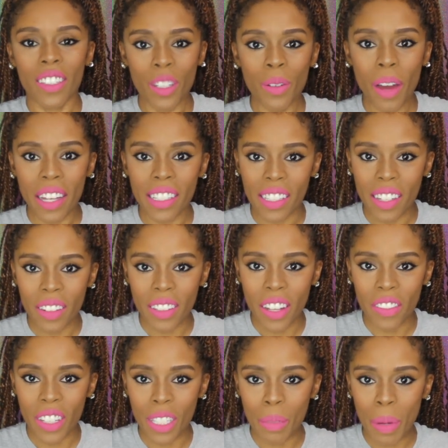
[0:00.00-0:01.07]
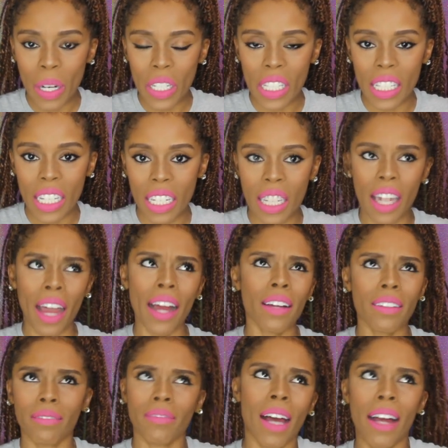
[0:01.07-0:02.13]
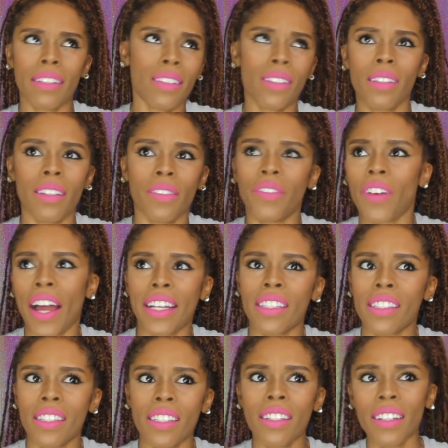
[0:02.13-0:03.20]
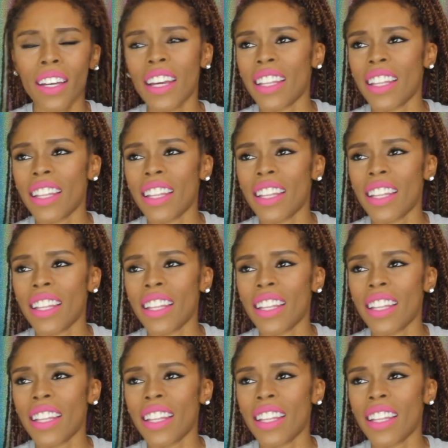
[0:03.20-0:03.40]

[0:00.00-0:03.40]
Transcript: do I still love this person? When I've gotten to the fights